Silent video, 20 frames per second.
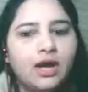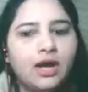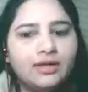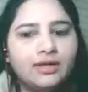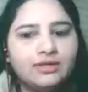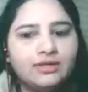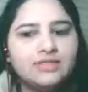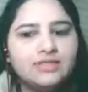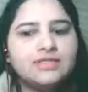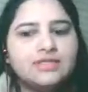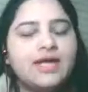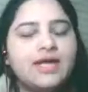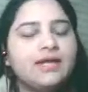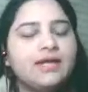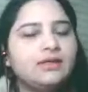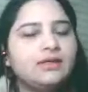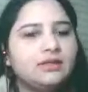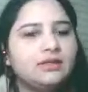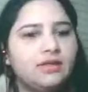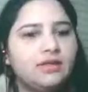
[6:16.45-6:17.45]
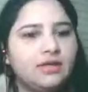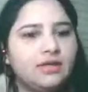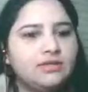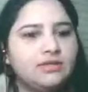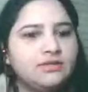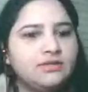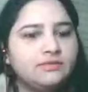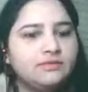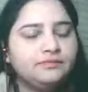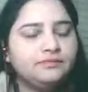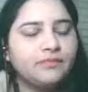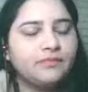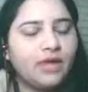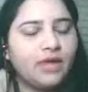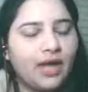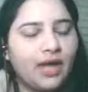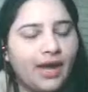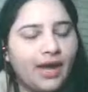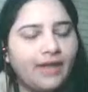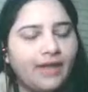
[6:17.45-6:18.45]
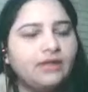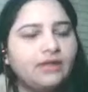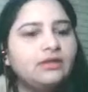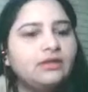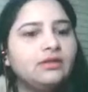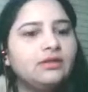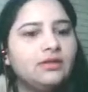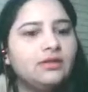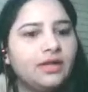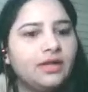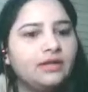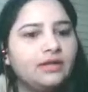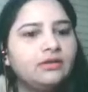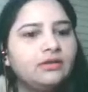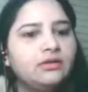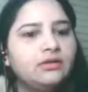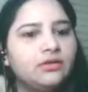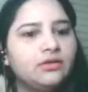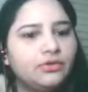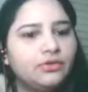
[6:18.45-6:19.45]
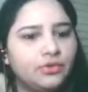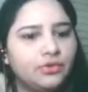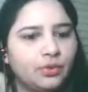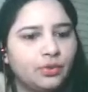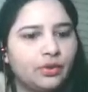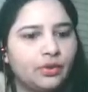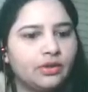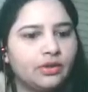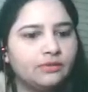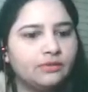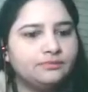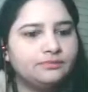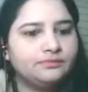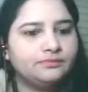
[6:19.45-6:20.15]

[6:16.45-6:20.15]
understand the things, and then do it.